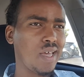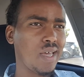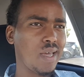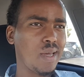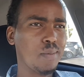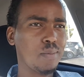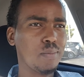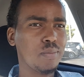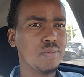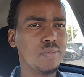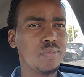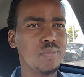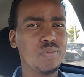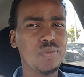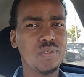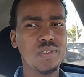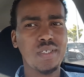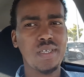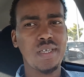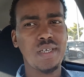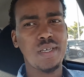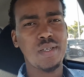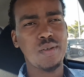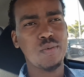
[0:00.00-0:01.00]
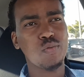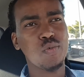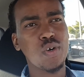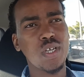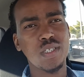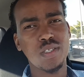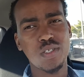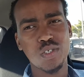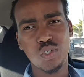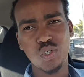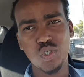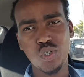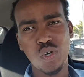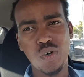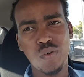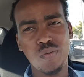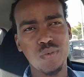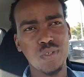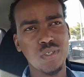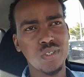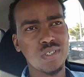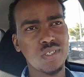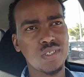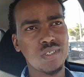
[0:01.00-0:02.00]
app and rate the
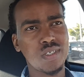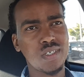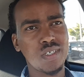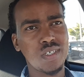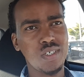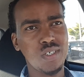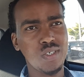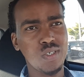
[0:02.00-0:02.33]
service,